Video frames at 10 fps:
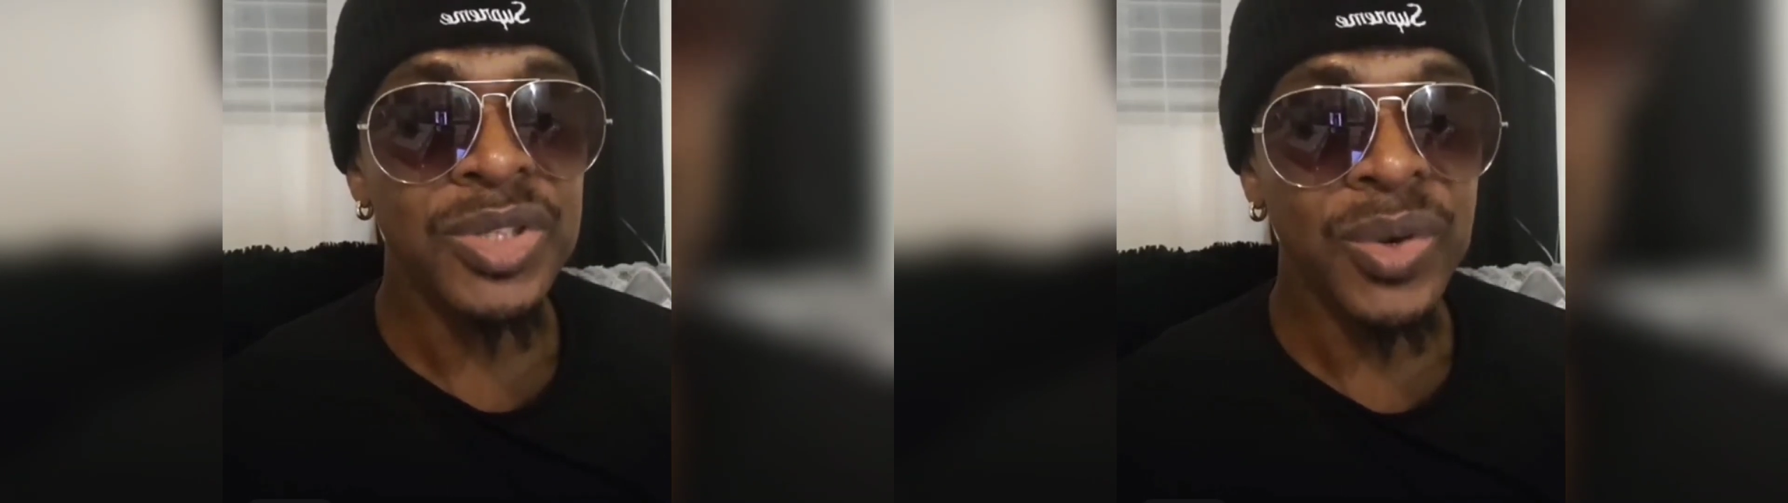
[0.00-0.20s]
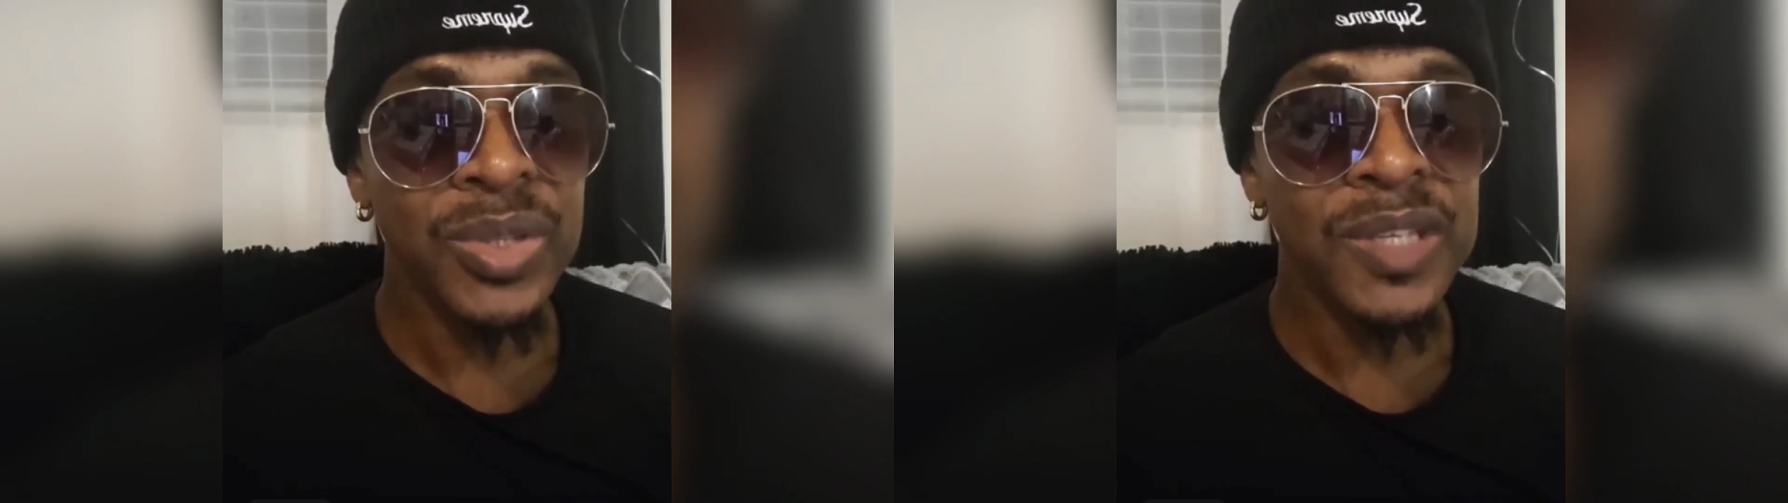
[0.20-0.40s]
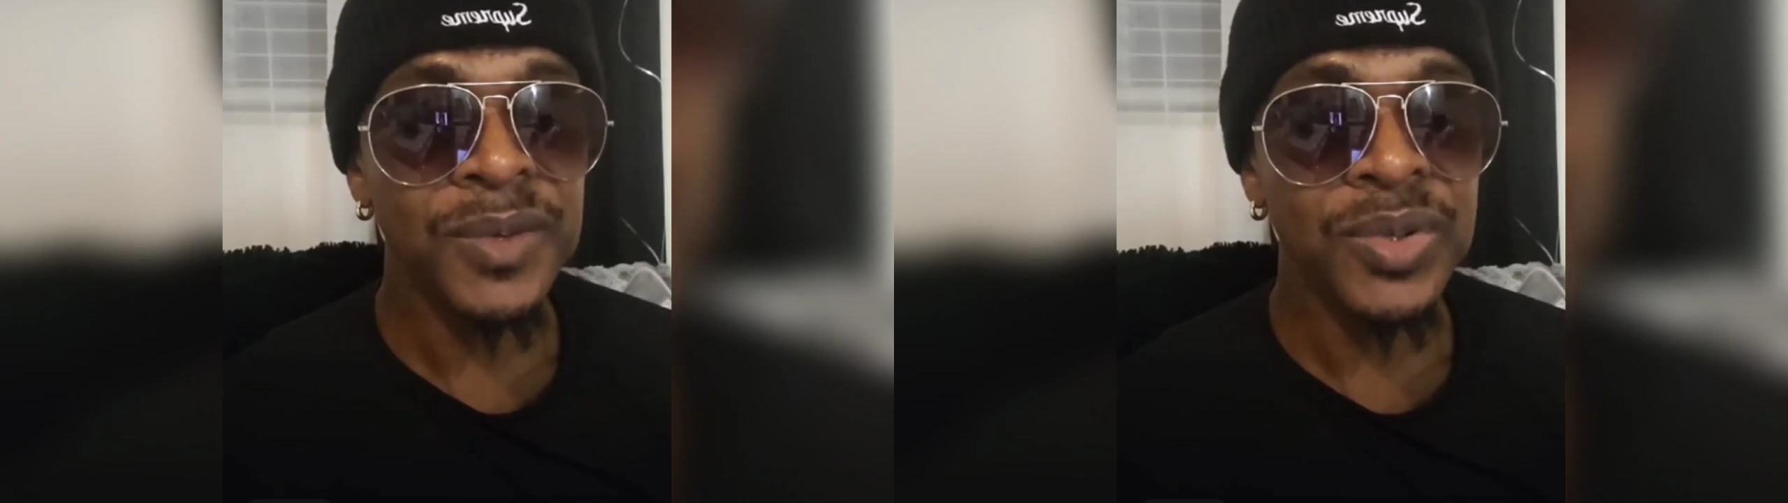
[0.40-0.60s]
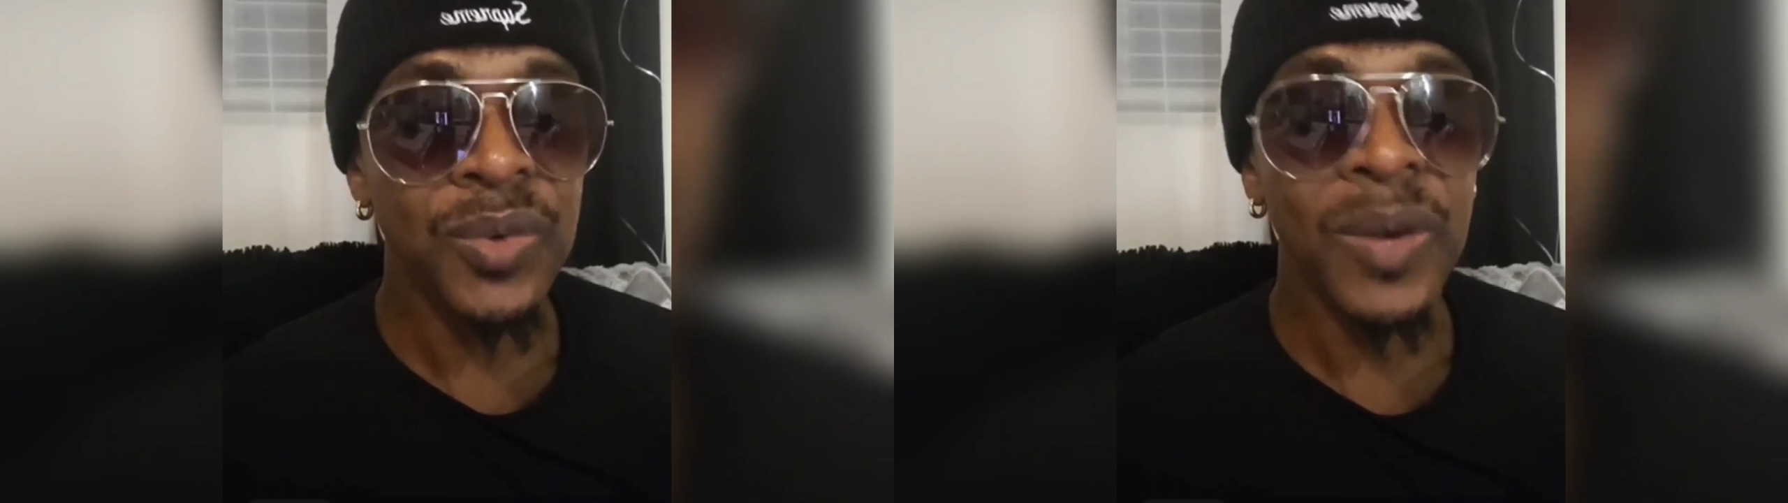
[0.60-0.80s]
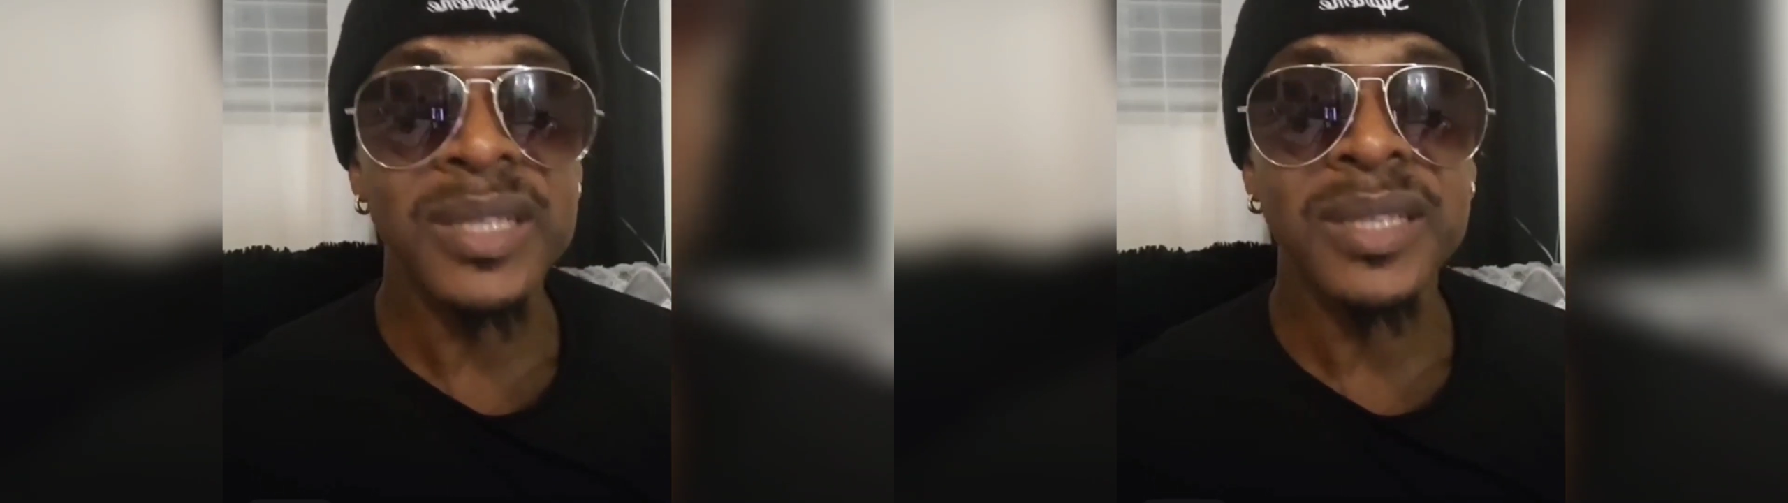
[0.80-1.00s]
you don't even
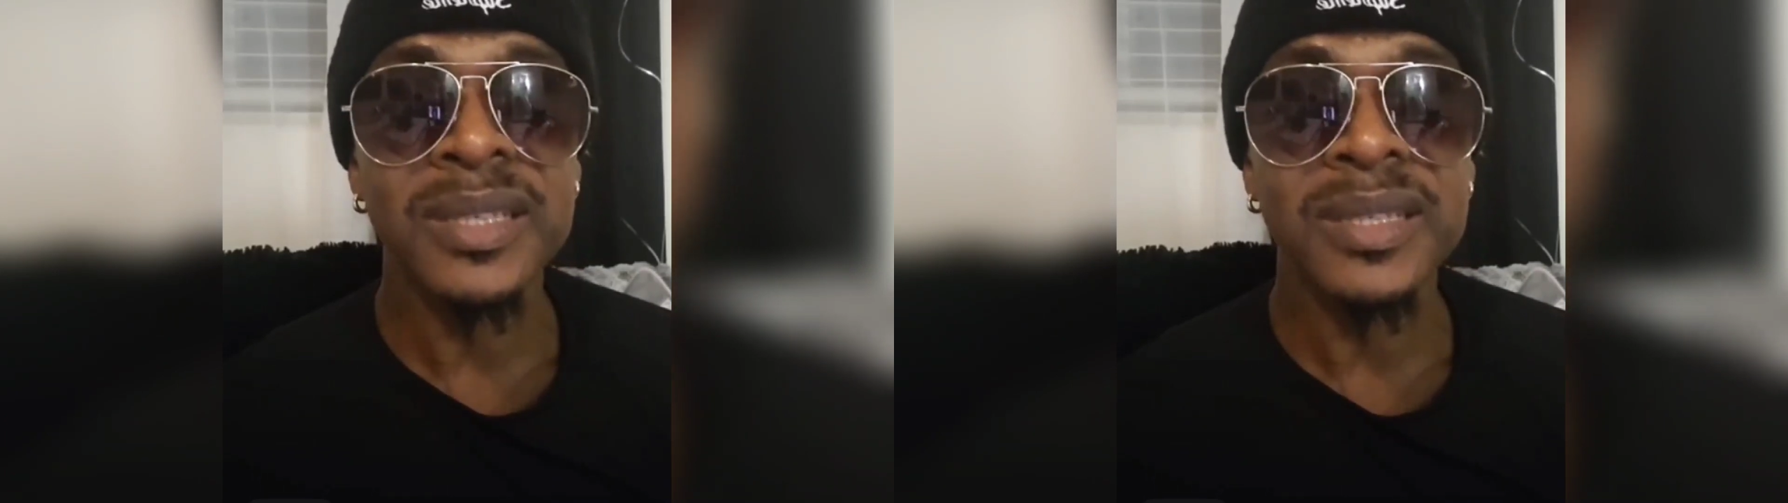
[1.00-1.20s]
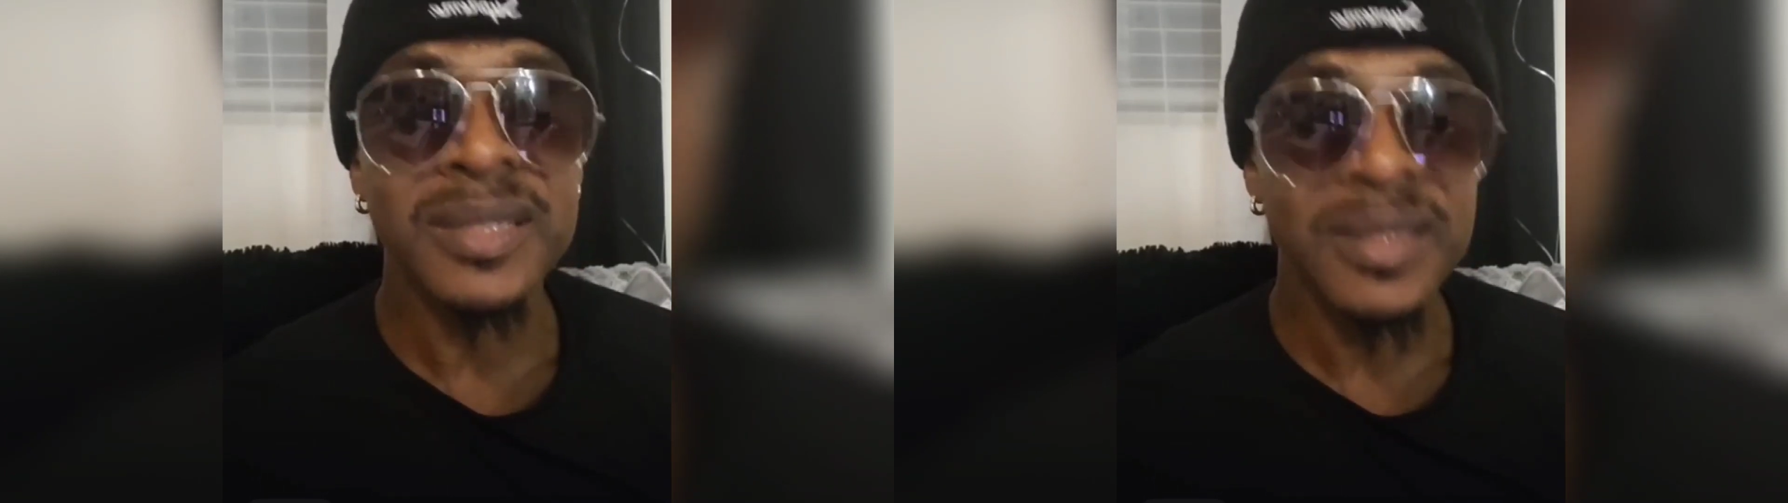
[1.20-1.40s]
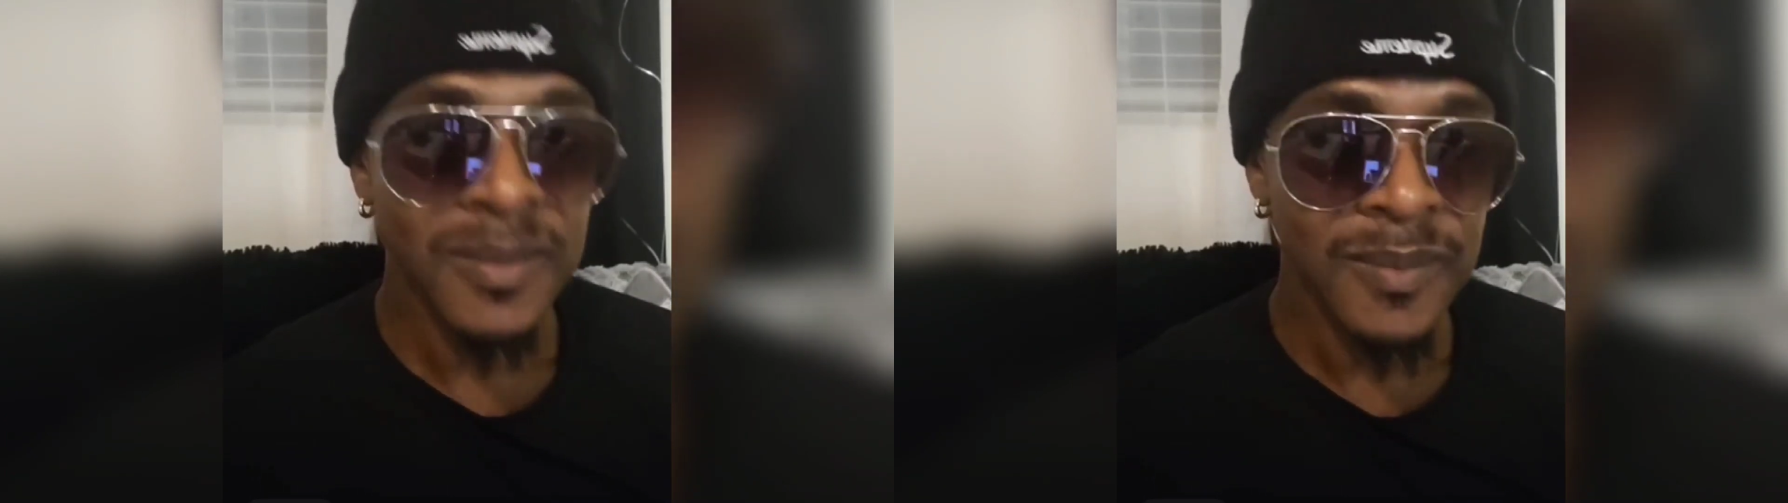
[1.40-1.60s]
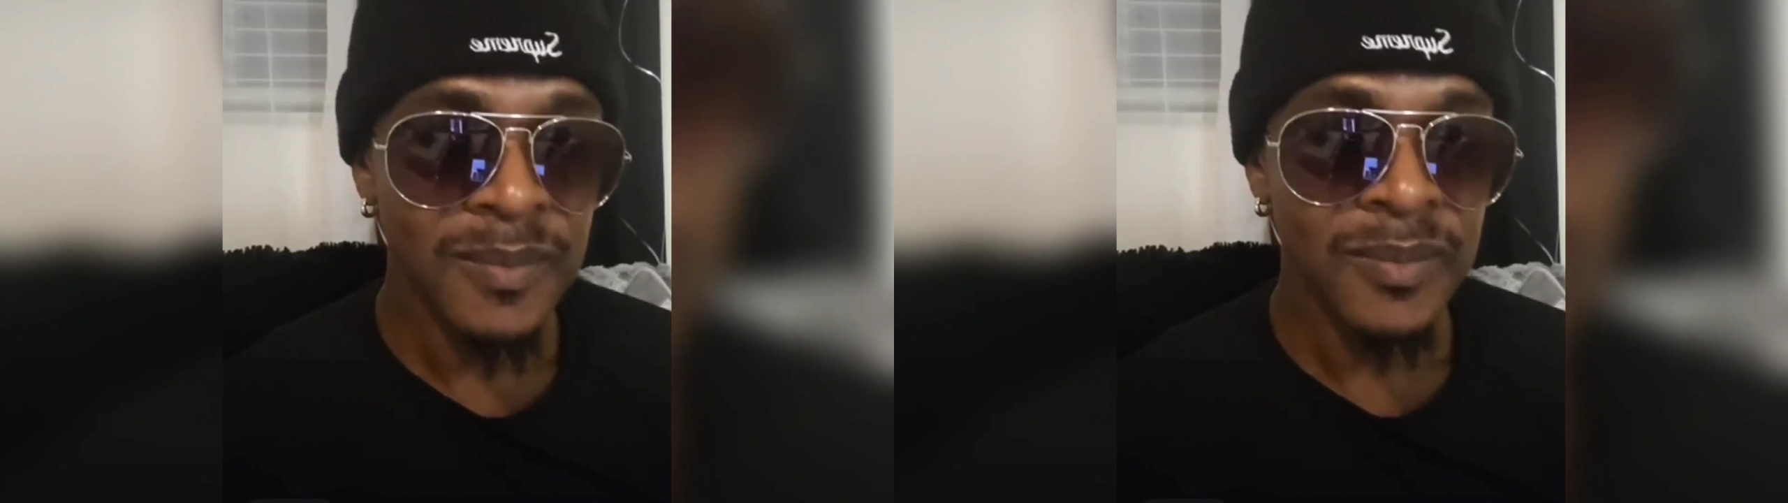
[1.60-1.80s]
know what it is.